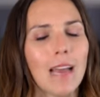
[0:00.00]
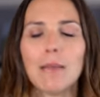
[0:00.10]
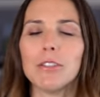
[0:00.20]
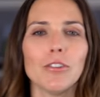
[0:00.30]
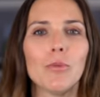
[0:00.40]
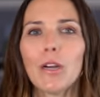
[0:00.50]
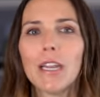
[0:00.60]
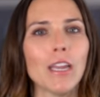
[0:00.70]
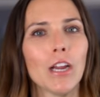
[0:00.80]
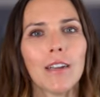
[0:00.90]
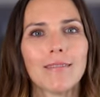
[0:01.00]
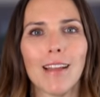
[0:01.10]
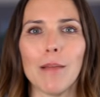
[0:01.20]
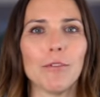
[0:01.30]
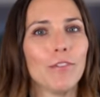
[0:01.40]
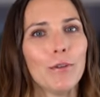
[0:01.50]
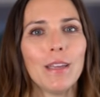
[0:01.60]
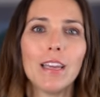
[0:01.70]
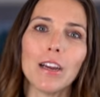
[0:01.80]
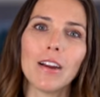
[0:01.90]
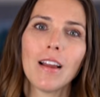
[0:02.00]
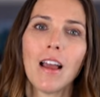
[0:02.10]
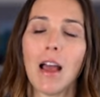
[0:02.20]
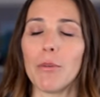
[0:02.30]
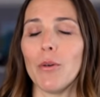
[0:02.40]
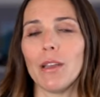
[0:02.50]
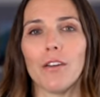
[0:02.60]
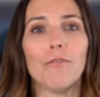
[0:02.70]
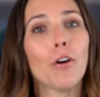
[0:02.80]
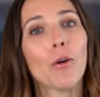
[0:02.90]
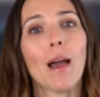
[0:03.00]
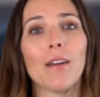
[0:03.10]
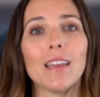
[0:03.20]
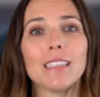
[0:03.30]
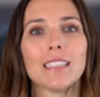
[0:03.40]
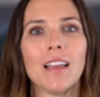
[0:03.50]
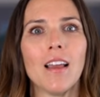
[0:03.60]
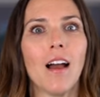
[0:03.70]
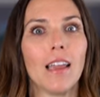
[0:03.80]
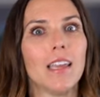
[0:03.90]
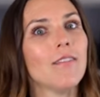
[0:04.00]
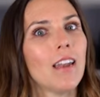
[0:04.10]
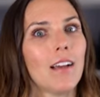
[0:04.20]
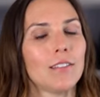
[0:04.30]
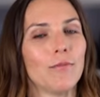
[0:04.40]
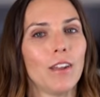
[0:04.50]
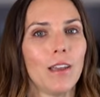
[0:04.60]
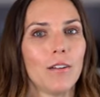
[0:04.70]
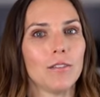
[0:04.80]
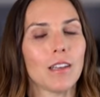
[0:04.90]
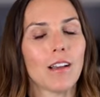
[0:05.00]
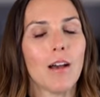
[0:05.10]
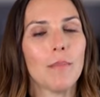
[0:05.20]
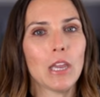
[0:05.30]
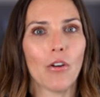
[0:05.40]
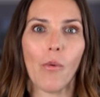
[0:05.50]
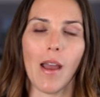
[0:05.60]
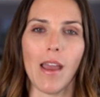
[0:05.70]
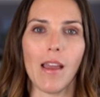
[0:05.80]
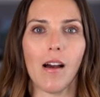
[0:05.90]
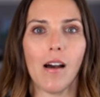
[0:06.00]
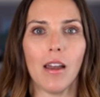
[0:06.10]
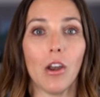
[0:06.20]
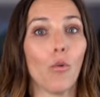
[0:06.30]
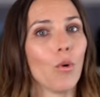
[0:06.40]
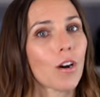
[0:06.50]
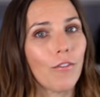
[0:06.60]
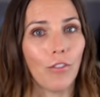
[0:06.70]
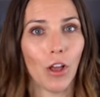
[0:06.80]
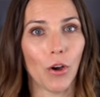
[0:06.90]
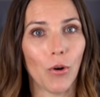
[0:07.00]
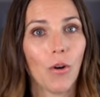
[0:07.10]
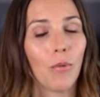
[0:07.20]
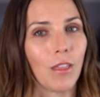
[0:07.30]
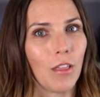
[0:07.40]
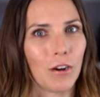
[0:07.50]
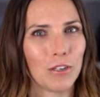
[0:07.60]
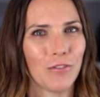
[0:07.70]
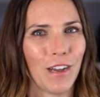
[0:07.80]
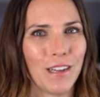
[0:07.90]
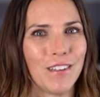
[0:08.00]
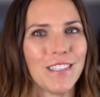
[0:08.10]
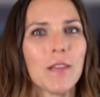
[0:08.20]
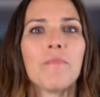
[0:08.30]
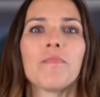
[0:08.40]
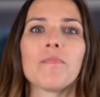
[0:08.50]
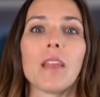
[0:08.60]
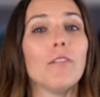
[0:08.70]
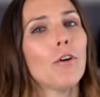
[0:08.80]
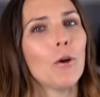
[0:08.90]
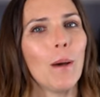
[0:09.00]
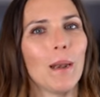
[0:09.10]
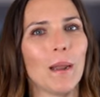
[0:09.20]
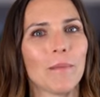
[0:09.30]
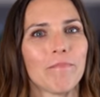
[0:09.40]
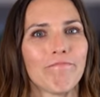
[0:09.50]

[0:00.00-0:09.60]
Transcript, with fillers: I'm still working here. I'm reviewing gear. I'm going on photo outings. I even have some videos coming your way on workflow with large files and photo editing.